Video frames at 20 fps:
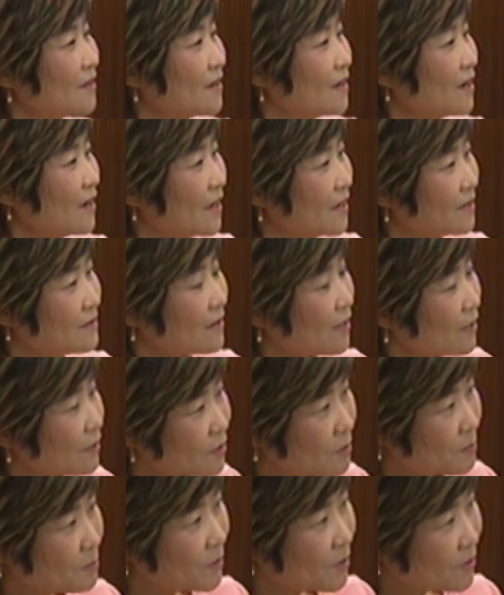and
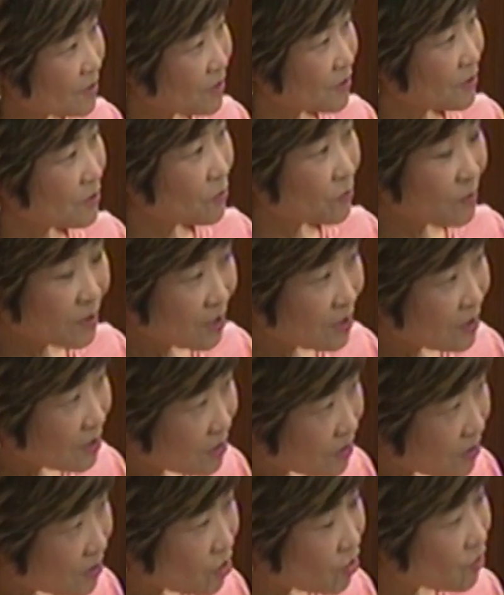other persons within
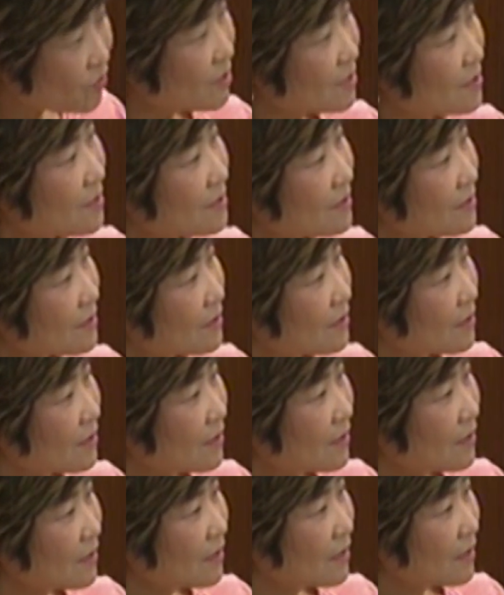industries,
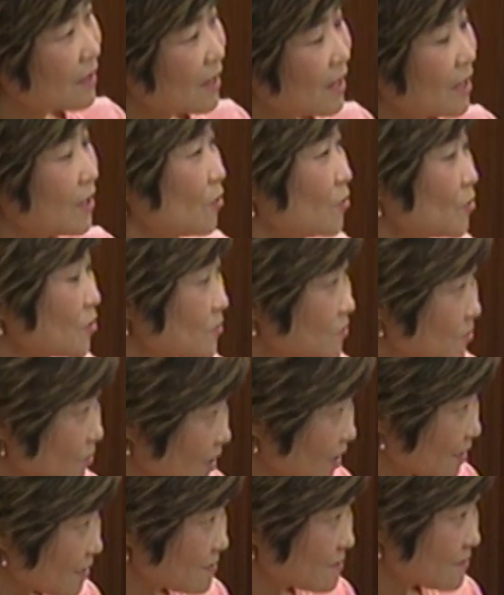I also
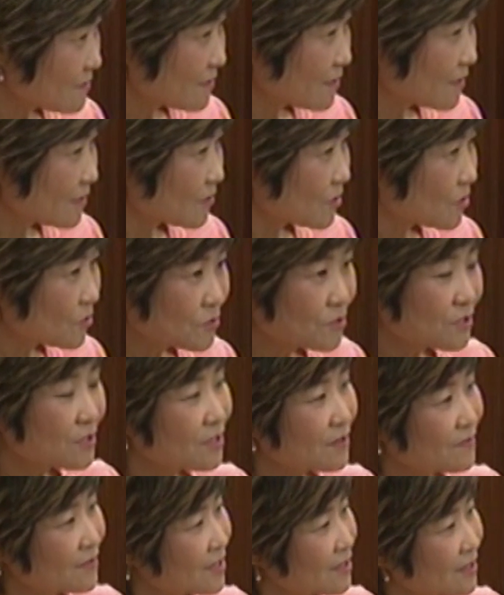trust that the social
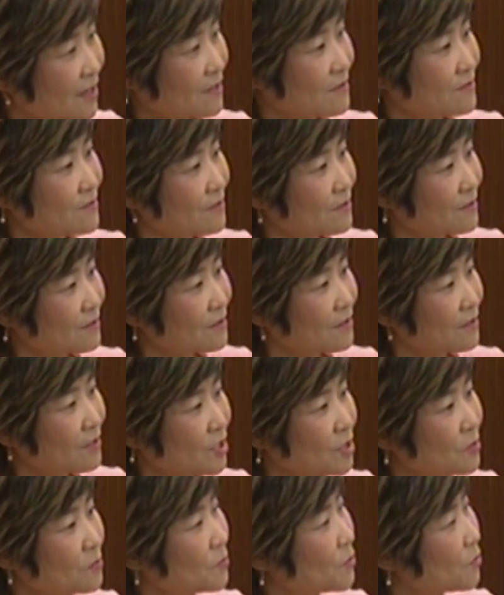service sector
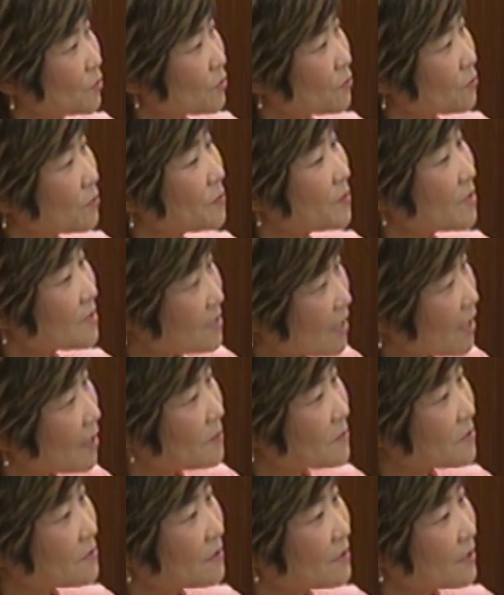input would be
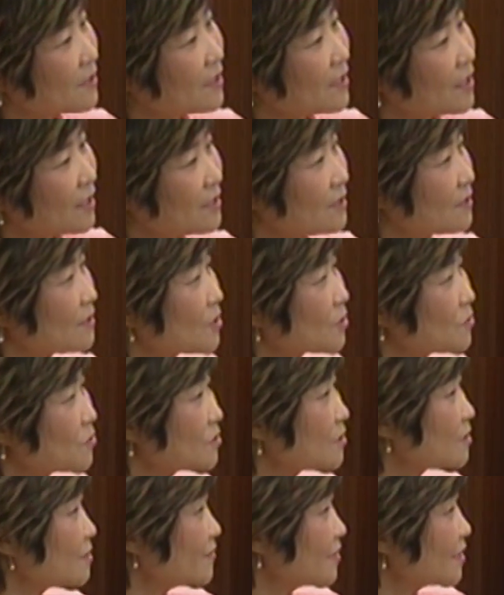tapped and that the social service